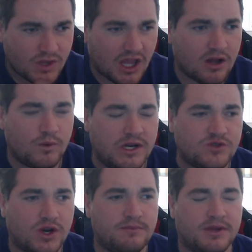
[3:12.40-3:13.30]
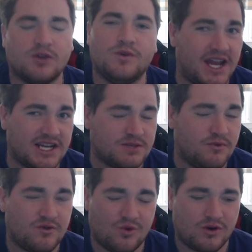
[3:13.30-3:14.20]
I try to make a reaction
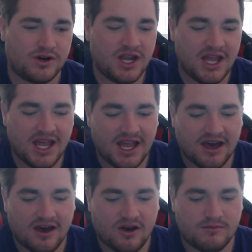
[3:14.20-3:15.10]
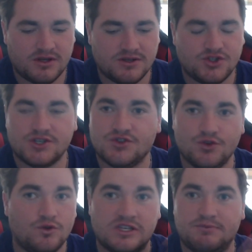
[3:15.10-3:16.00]
before, just
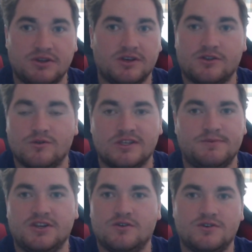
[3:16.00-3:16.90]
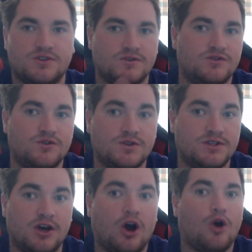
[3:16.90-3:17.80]
through the speakers, and also using
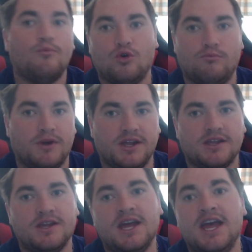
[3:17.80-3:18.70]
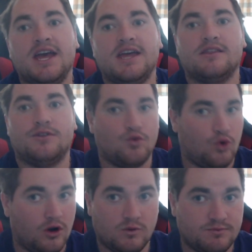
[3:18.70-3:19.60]
the onboard mic, the
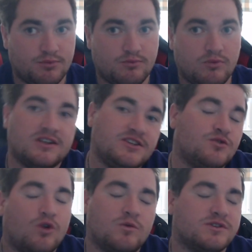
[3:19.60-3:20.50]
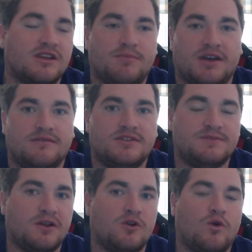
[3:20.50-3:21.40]
quality wasn't that bad. The
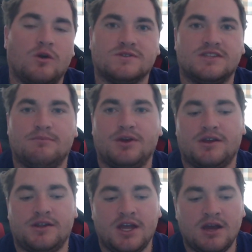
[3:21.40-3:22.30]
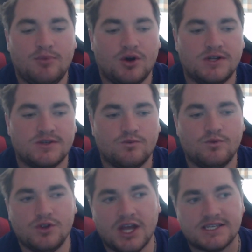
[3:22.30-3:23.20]
speaker quality wasn't that bad, but
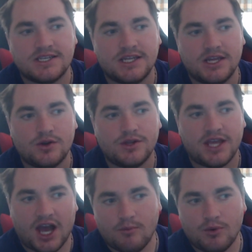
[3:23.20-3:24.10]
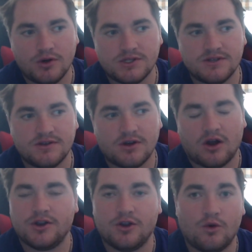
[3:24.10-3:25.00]
you guys can hear the output
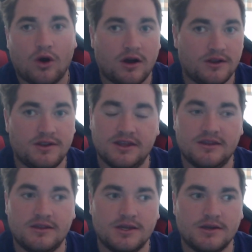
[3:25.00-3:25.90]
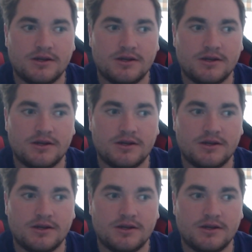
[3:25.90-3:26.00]
audio on the